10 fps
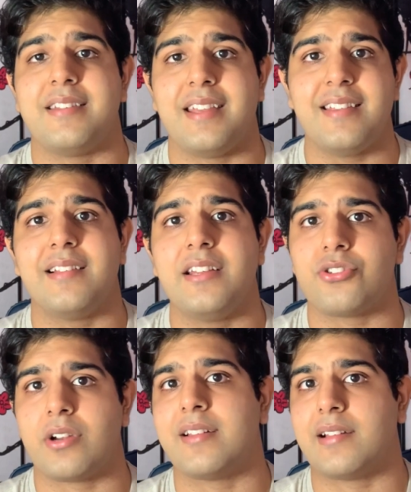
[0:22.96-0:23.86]
easily
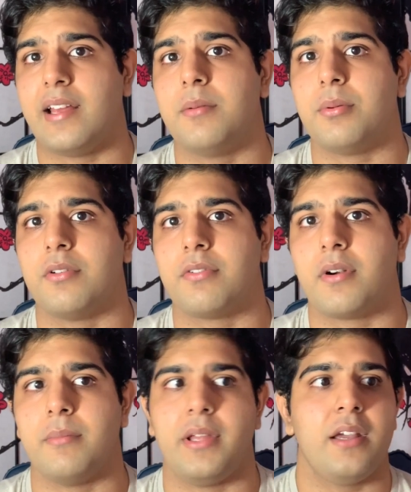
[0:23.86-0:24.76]
translatable
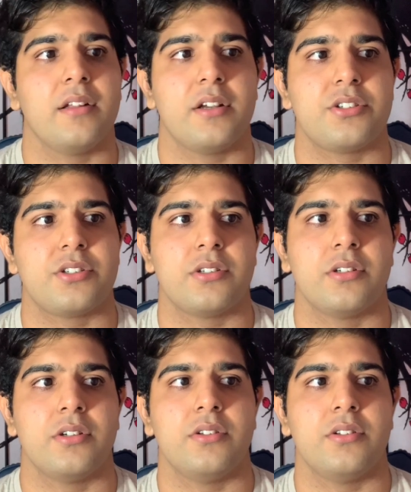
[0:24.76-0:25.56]
from English